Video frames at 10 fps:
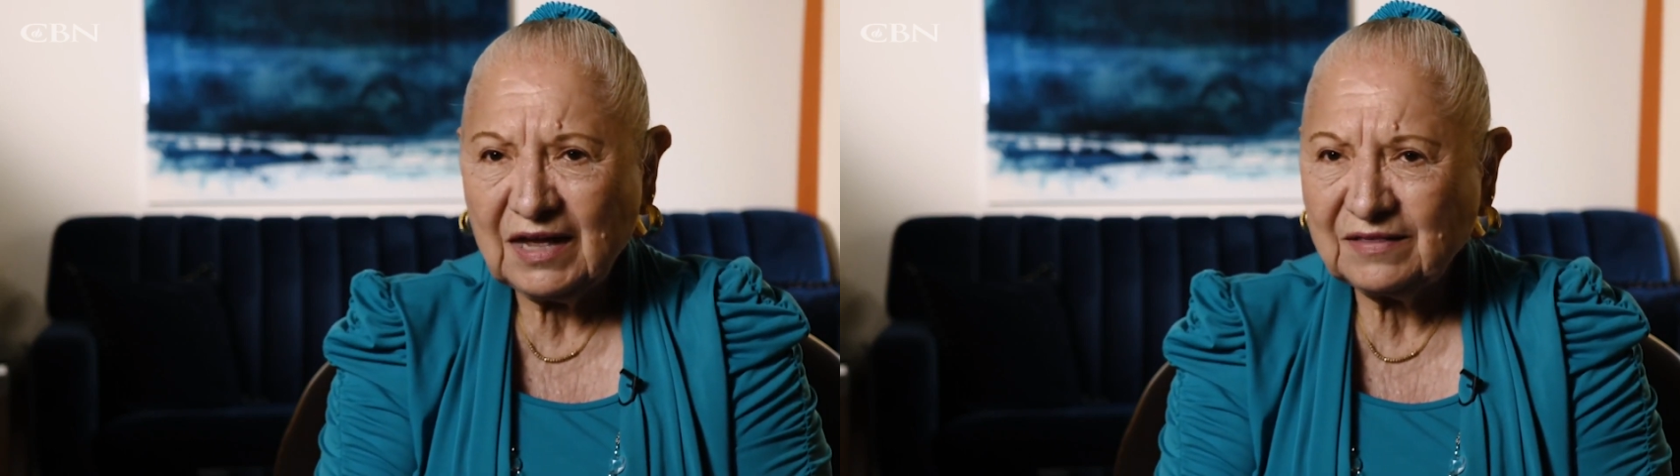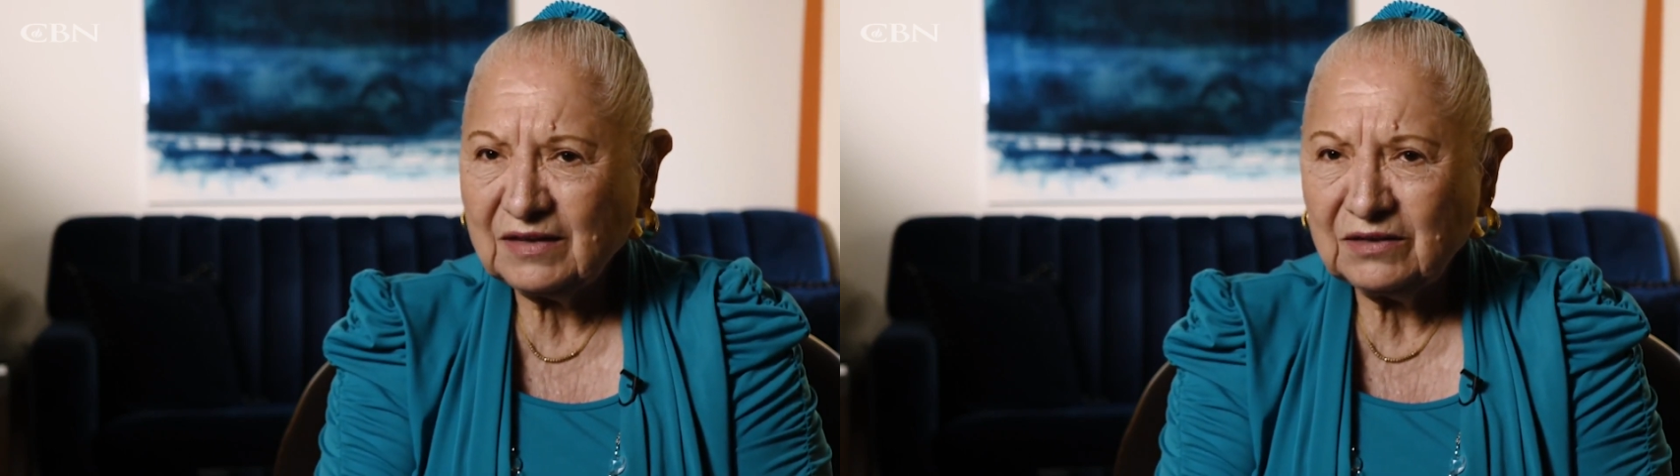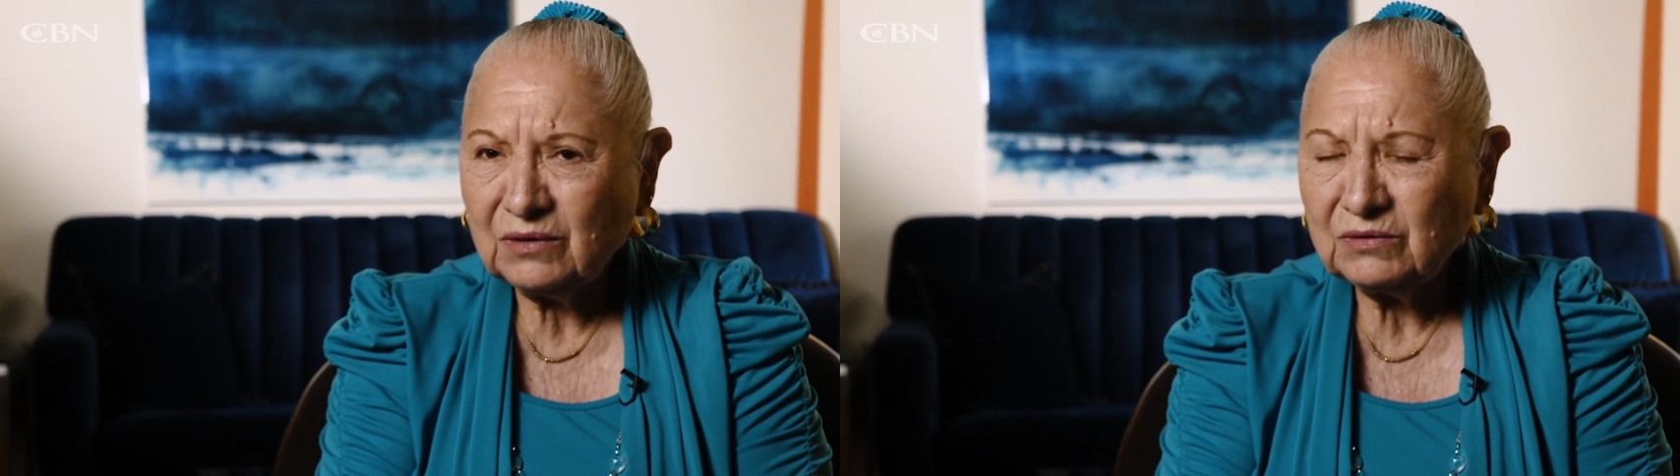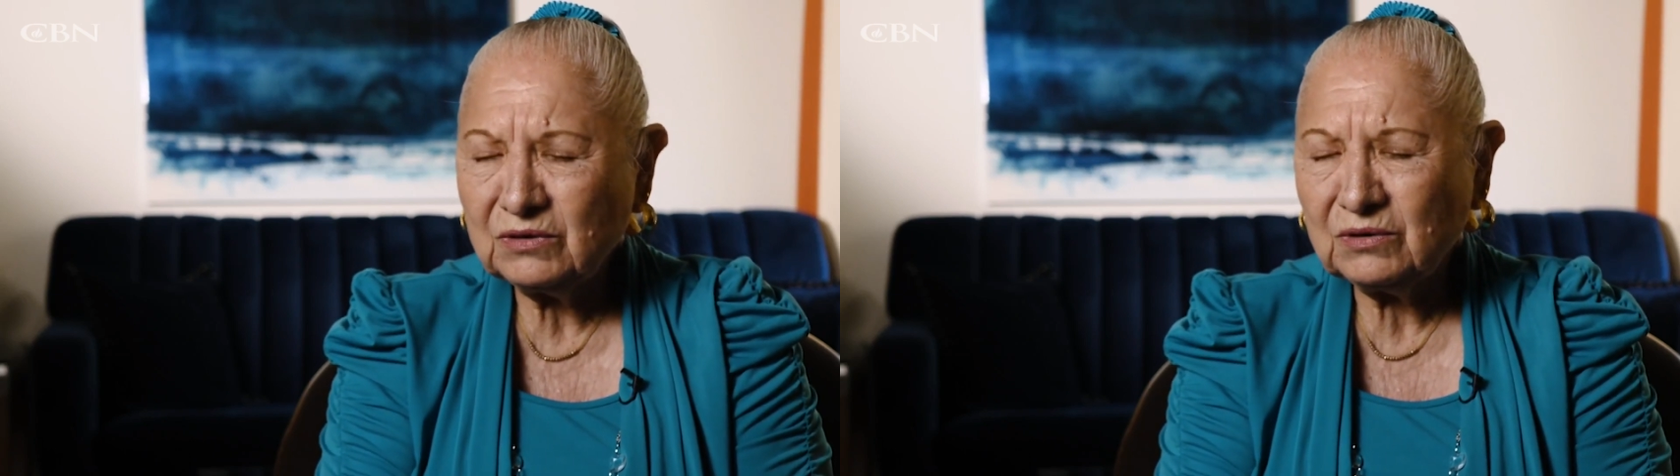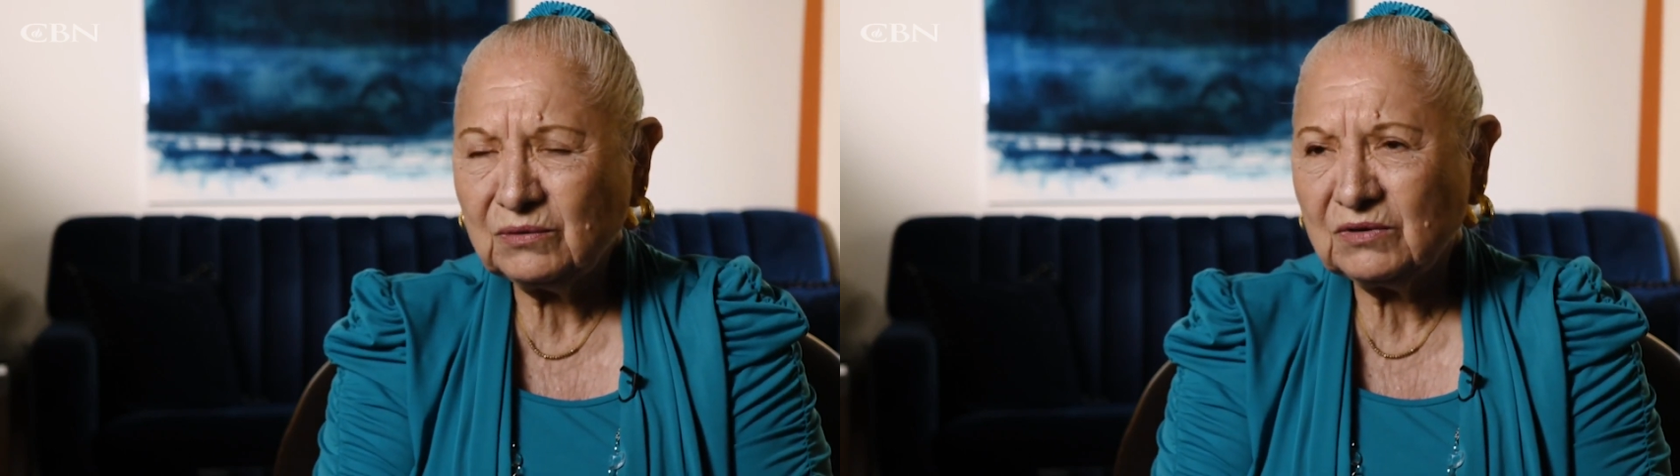I thought, no,
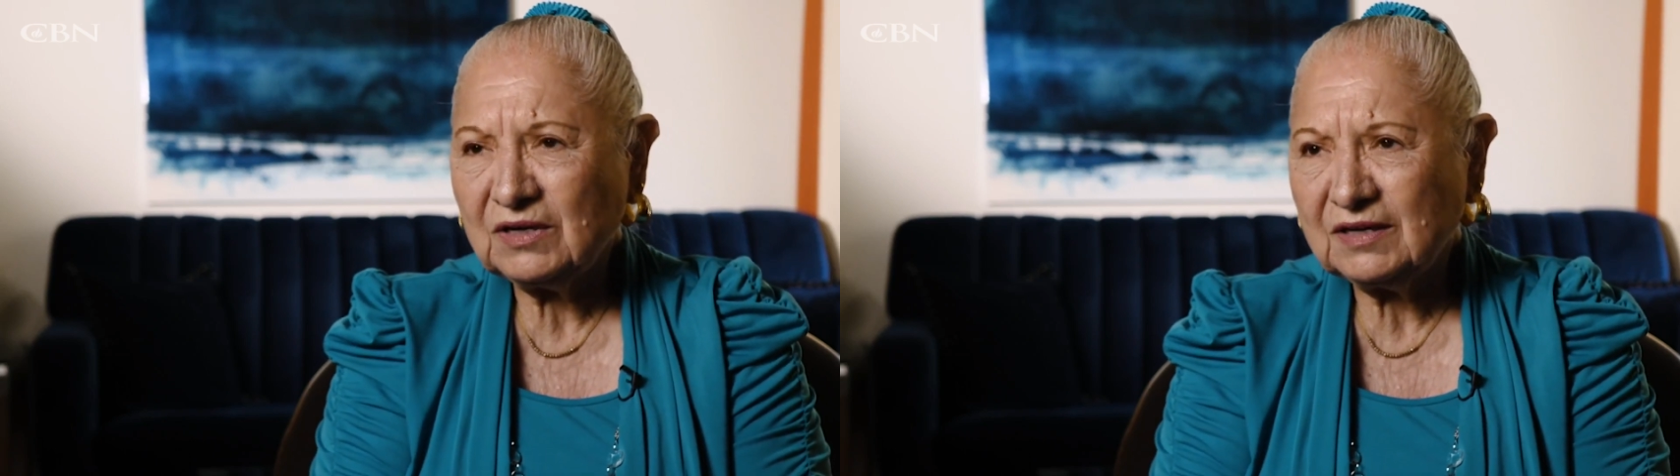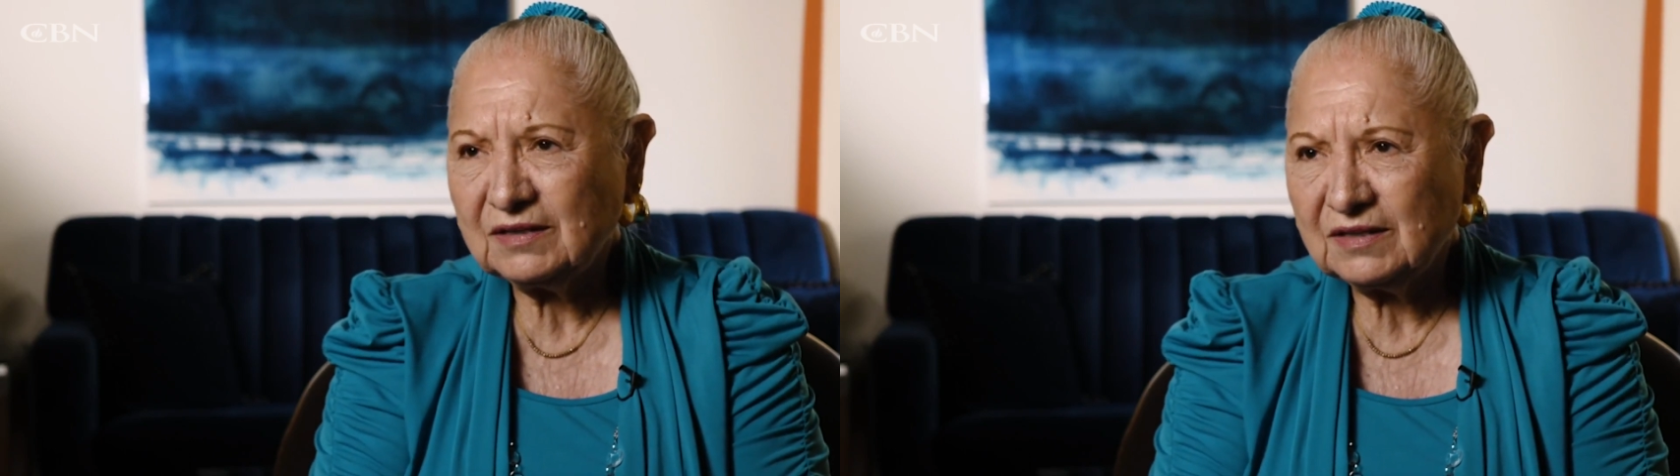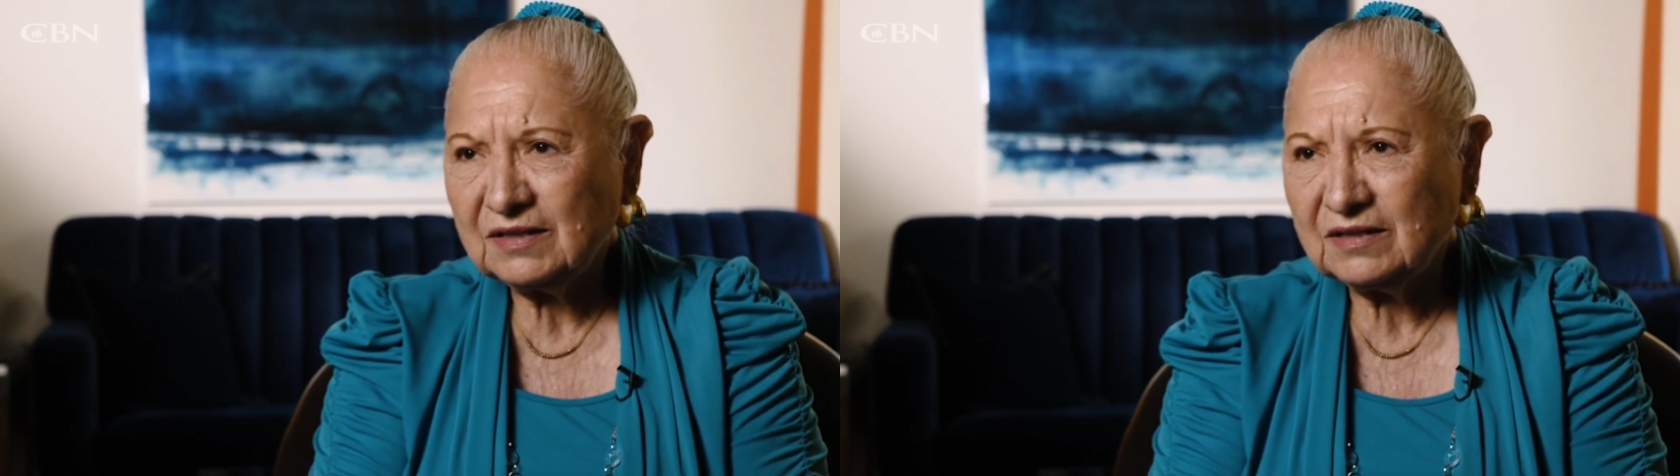no, no, uh,